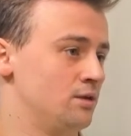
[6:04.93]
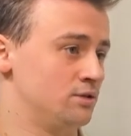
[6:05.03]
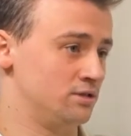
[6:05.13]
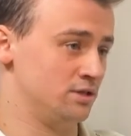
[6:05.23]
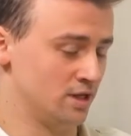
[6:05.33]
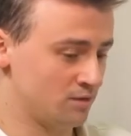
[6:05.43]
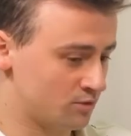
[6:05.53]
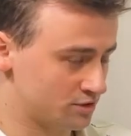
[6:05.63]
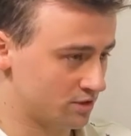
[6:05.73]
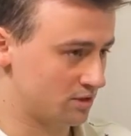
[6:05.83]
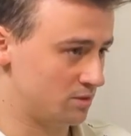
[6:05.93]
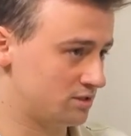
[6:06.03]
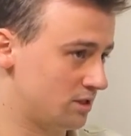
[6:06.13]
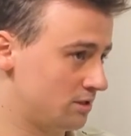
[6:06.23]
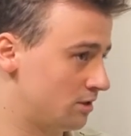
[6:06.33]
that the neighbors are going to be
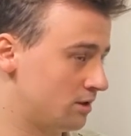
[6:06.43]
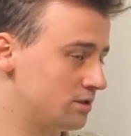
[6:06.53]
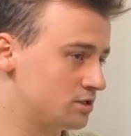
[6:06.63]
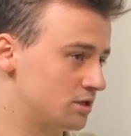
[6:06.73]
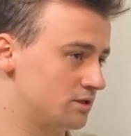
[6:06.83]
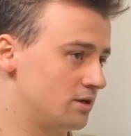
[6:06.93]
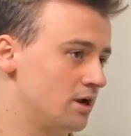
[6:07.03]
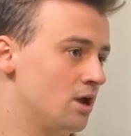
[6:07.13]
telling on each other,